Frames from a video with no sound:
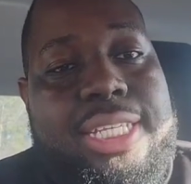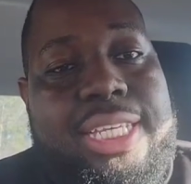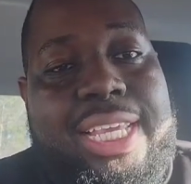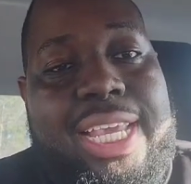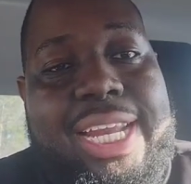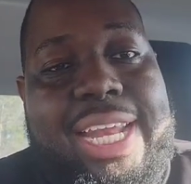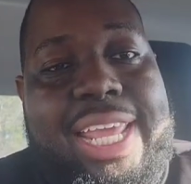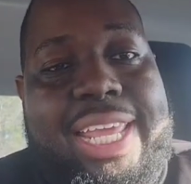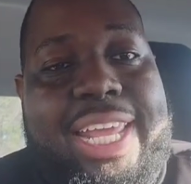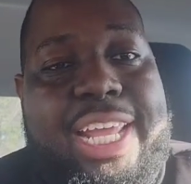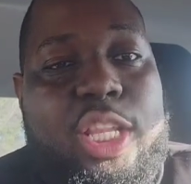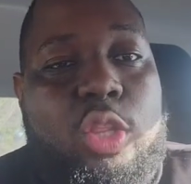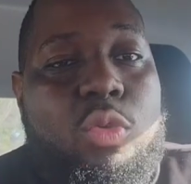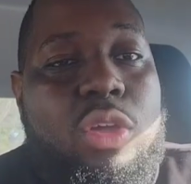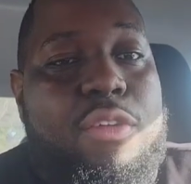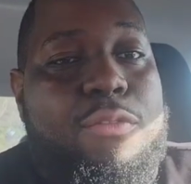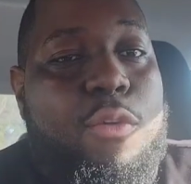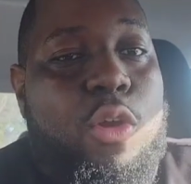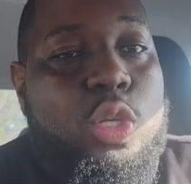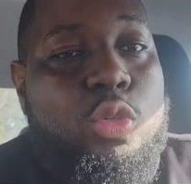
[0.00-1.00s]
Can they get 3
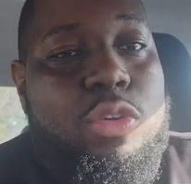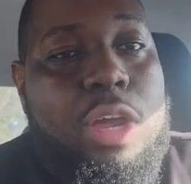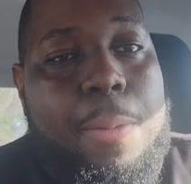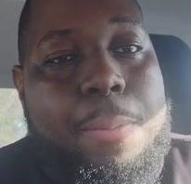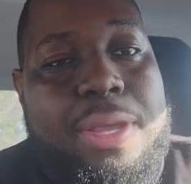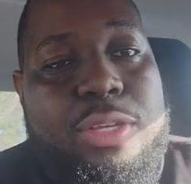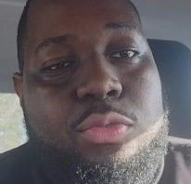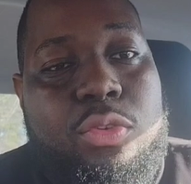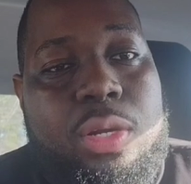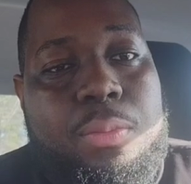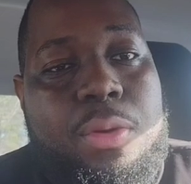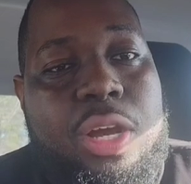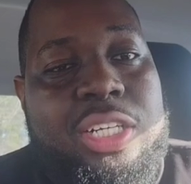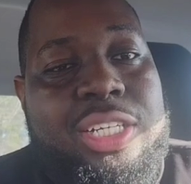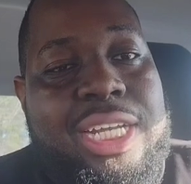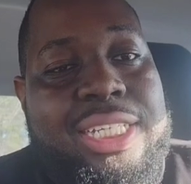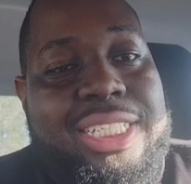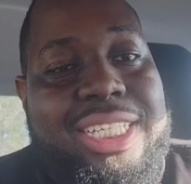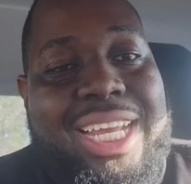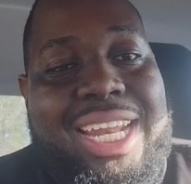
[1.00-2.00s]
first-round picks for Lamar
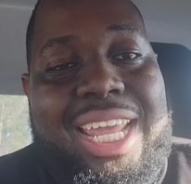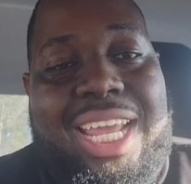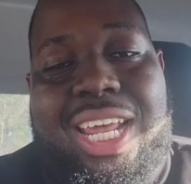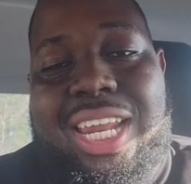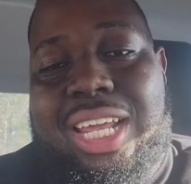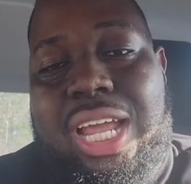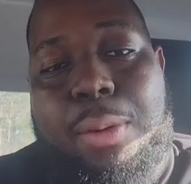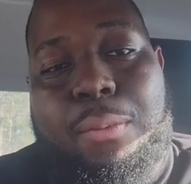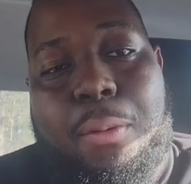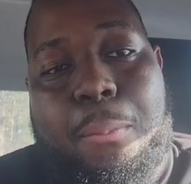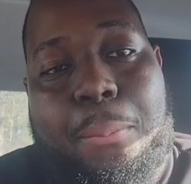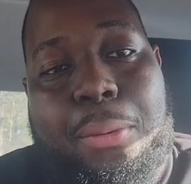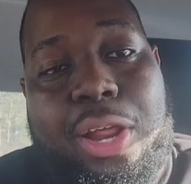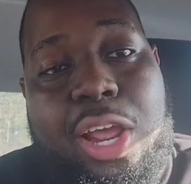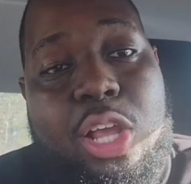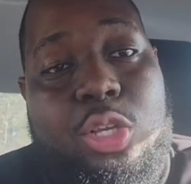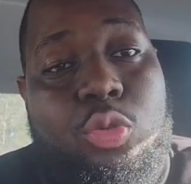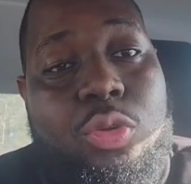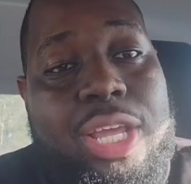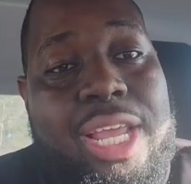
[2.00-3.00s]
Jackson? Can they get a couple of
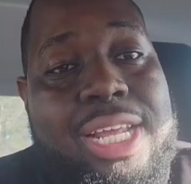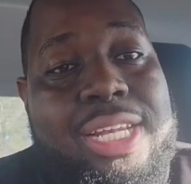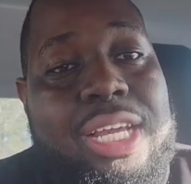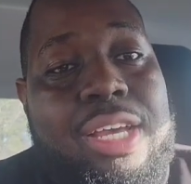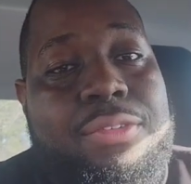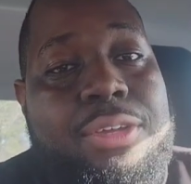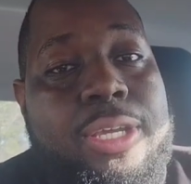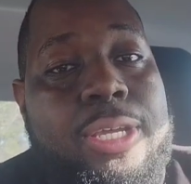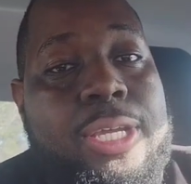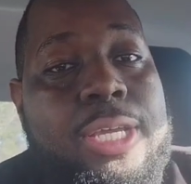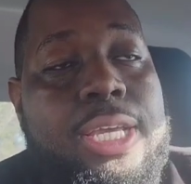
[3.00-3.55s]
players on the end of it?